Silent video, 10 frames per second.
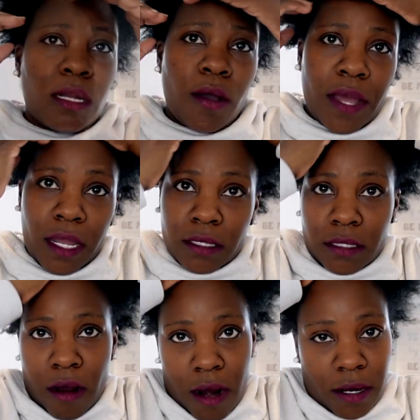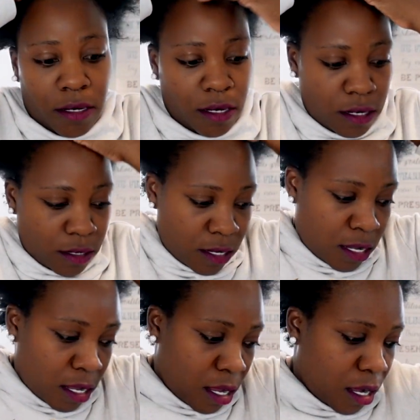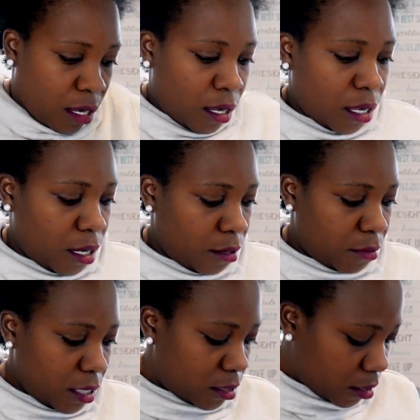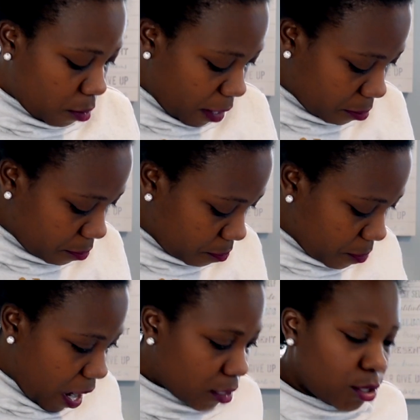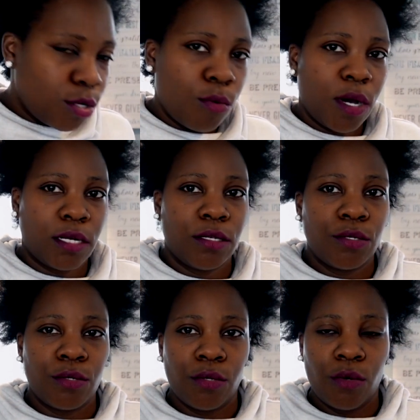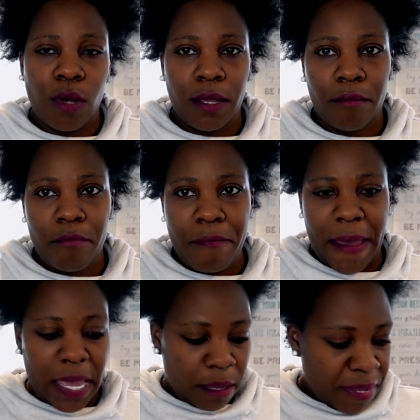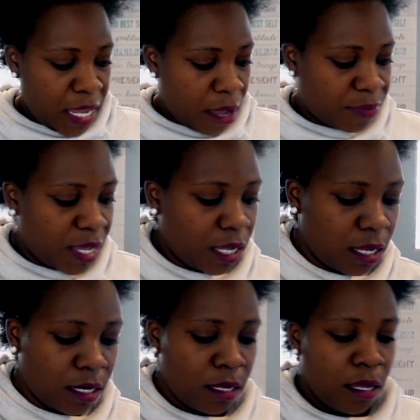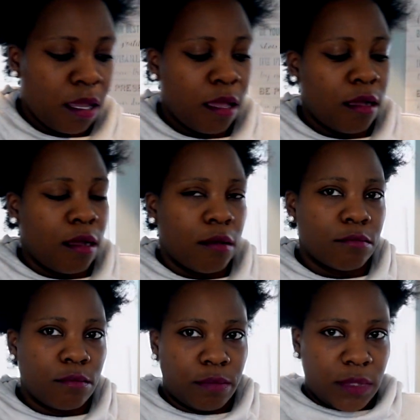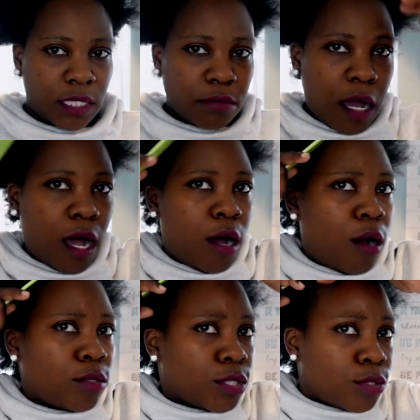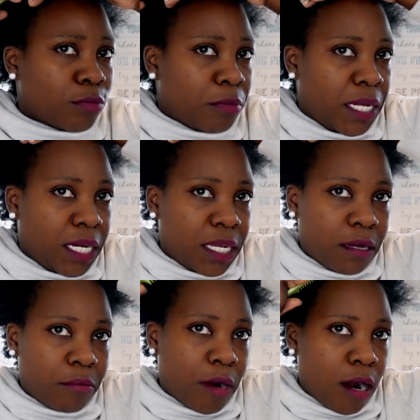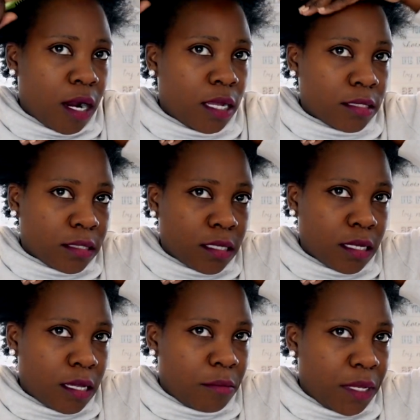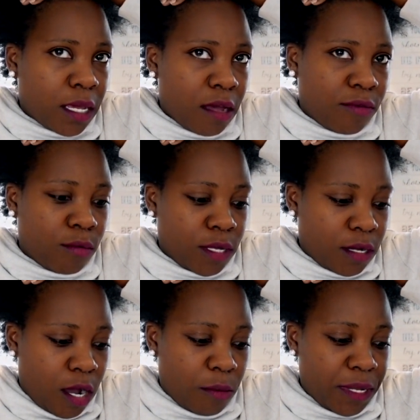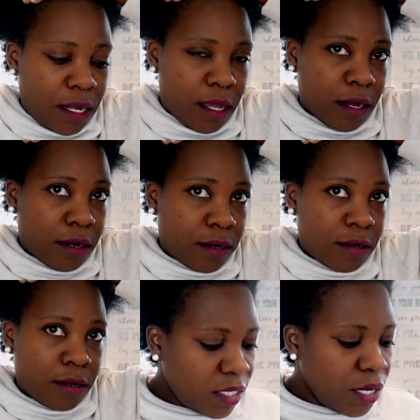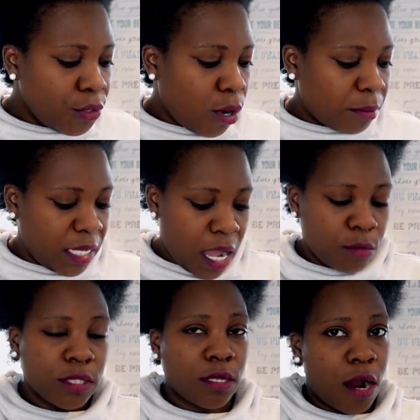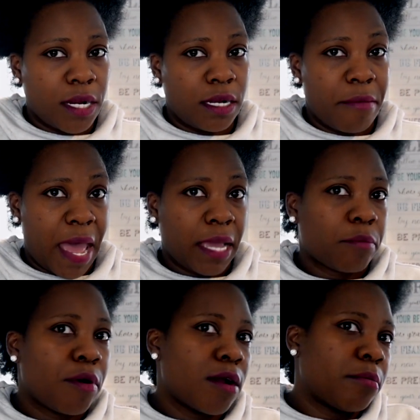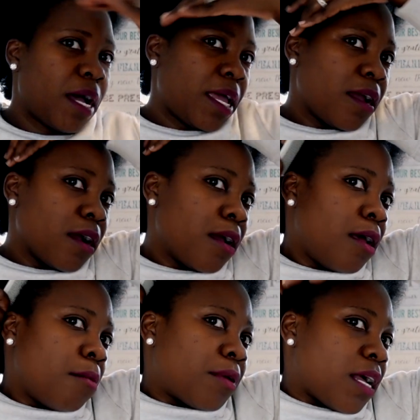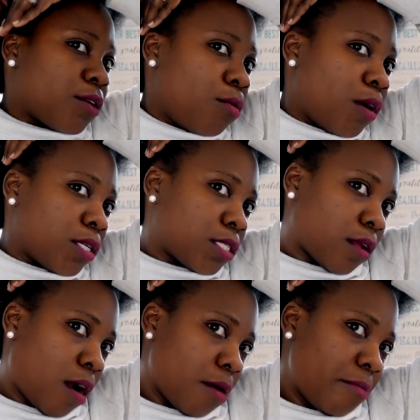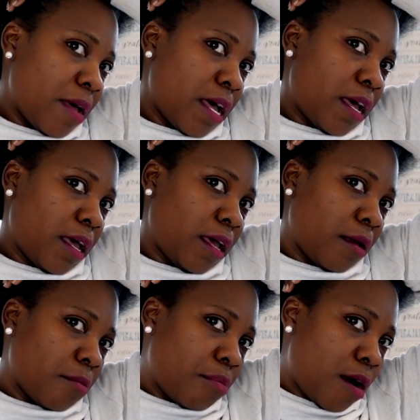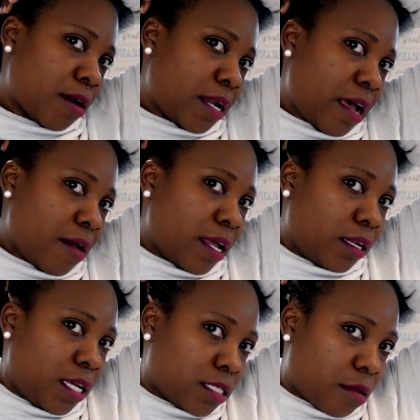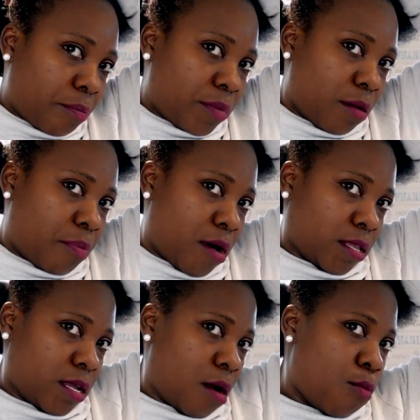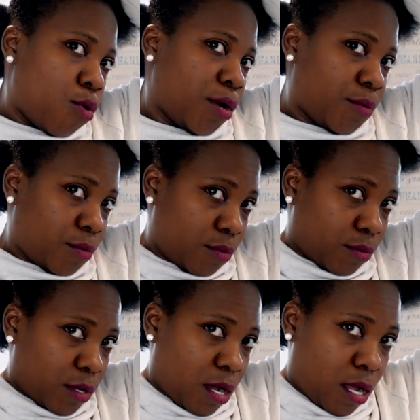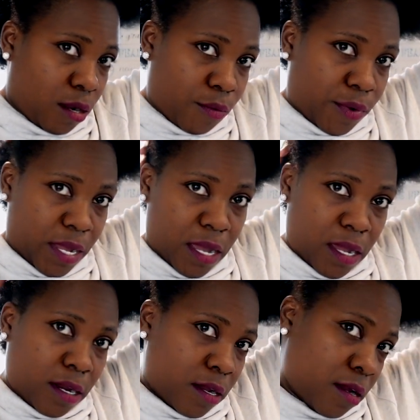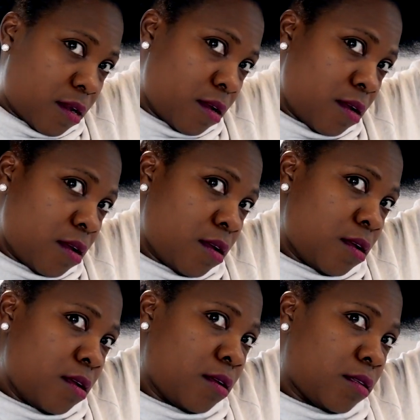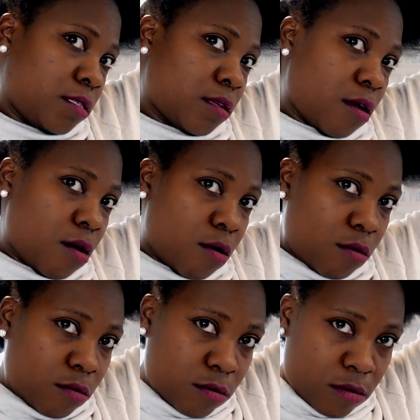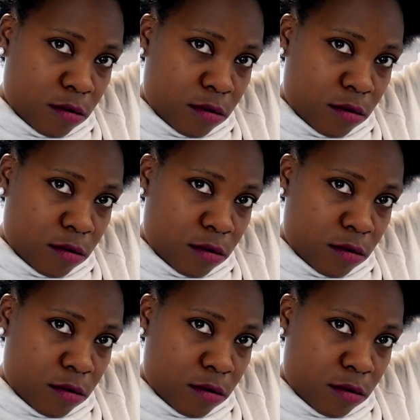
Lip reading: go ahead and start. I do want to do, maybe I'm thinking small to medium parts, and be careful when you comb your hair. Normally I would start in the back parting my hair, but I do want to start by parting out at least the part that I want the color red. So